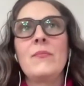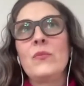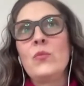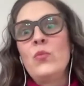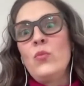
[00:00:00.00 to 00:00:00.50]

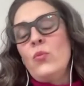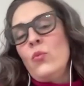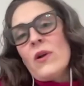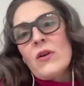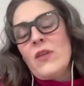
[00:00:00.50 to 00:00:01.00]

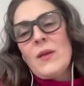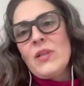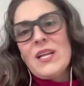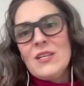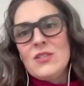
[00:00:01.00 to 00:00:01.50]
What are they
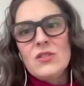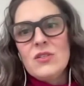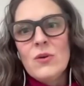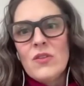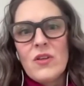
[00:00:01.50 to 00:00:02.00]
planning to
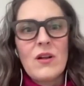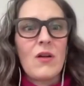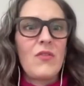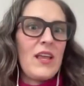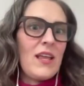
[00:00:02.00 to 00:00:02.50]
do with it?
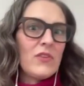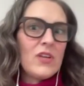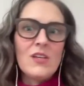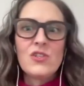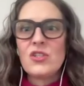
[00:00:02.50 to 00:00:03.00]
Are they
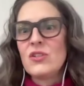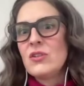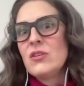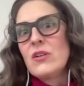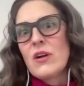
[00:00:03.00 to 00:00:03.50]

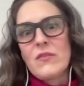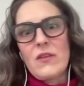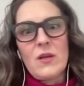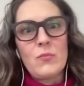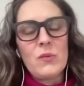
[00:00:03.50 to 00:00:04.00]
avocational? Are
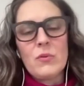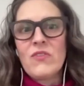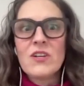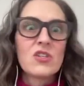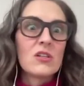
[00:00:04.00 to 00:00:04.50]
they
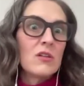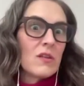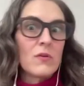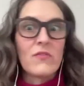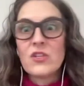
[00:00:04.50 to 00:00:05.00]
pre-professional? Are
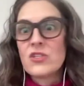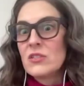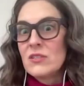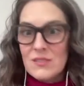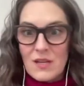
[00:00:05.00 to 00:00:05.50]
they
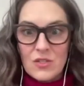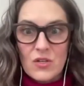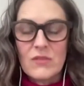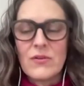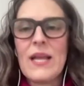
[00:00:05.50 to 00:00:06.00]
professional, et
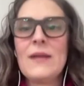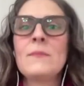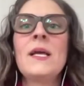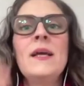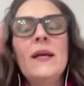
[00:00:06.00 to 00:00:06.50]
cetera,
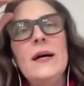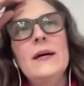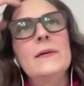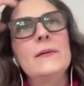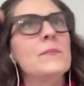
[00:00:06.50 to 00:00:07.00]
right?
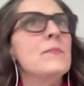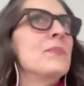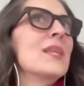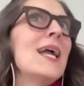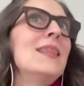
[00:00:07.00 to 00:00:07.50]

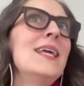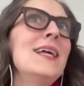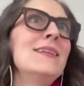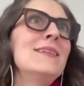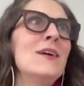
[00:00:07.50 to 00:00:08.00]
And
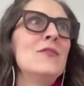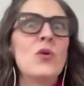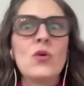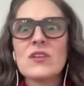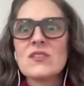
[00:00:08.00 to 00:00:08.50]
then, of
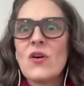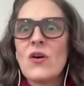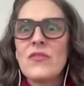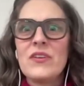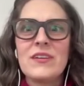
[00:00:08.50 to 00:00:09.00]
course,
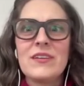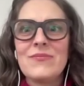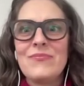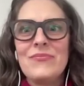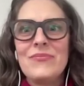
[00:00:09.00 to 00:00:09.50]
all
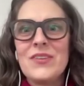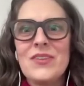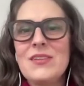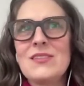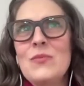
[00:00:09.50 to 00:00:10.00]
the
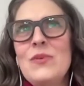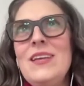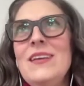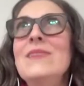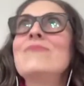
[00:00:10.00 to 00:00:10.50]
things that
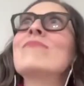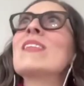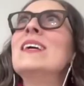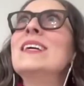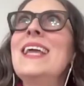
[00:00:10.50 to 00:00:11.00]
we
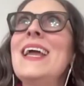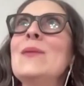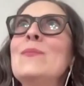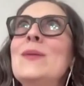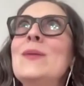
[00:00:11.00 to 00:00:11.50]

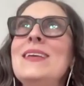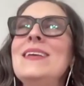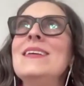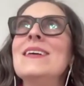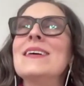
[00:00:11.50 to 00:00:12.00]
can't
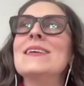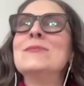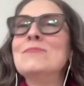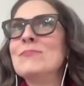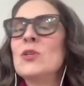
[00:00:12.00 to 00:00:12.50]
maybe
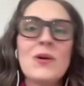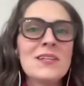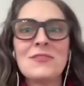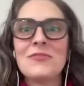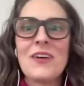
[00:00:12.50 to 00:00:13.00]

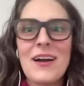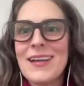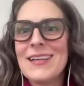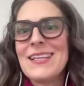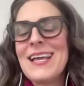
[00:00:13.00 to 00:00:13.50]

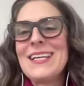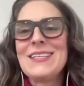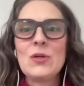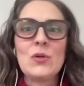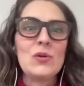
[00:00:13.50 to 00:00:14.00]
quantify,
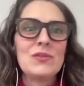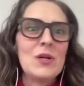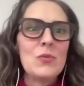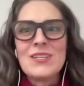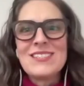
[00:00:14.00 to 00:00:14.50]
like,
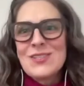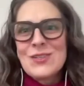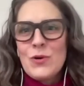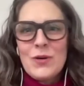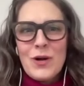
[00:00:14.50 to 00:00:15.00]

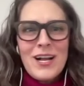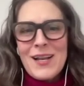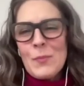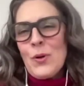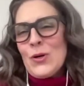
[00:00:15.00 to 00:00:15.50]
what
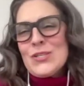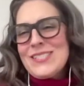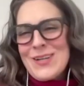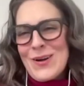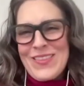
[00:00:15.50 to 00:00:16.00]
kind of
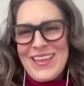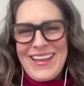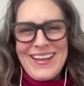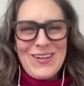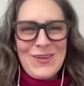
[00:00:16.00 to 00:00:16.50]
person are
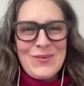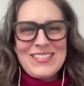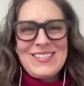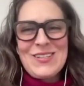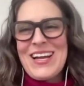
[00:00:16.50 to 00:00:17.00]
they?
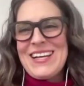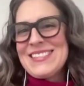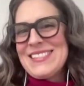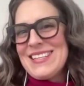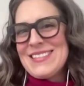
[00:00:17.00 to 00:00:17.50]
What's their
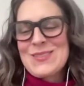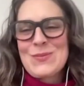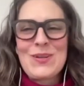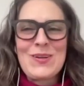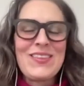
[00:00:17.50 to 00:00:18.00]
essence?
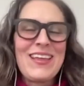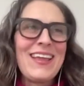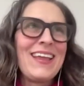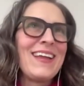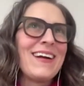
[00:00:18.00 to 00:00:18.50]
What are
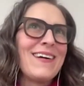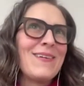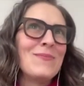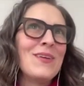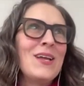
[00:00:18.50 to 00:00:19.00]
they?
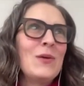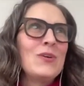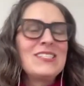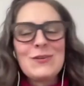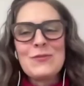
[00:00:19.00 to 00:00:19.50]

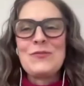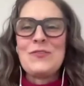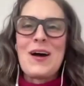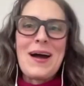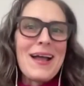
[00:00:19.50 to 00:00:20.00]
What's their
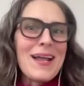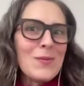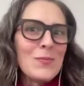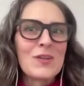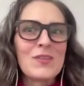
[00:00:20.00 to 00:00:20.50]

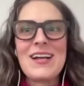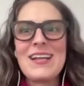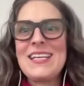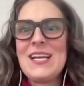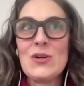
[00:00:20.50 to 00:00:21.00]
vibe? What are the kind
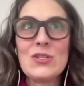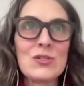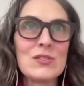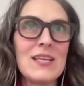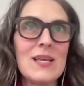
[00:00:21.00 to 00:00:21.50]
of
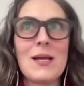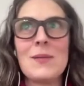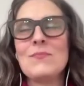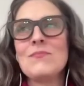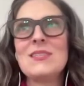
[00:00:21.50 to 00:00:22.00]
characters they
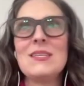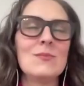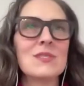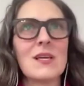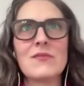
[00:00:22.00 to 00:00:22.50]
might see
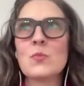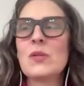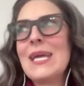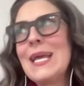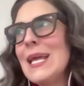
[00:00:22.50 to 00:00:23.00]
themselves
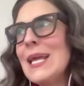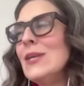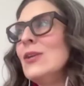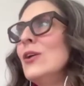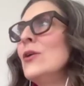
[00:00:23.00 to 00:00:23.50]

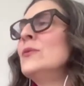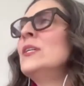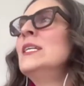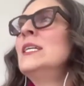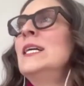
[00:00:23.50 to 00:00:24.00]
playing?
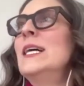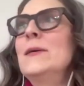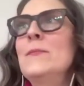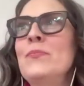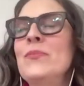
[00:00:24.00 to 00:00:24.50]

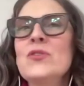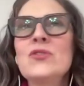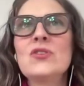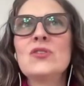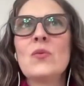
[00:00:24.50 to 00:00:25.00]
There's
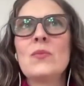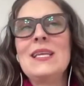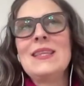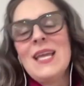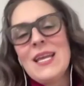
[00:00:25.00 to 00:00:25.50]
just so
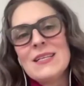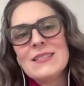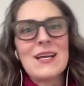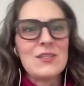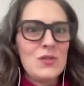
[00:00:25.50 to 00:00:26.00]
many things,
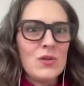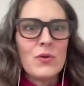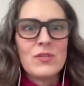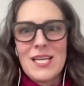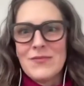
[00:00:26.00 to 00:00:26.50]
as you
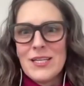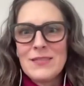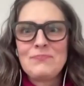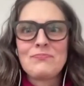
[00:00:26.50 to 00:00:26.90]
know, David.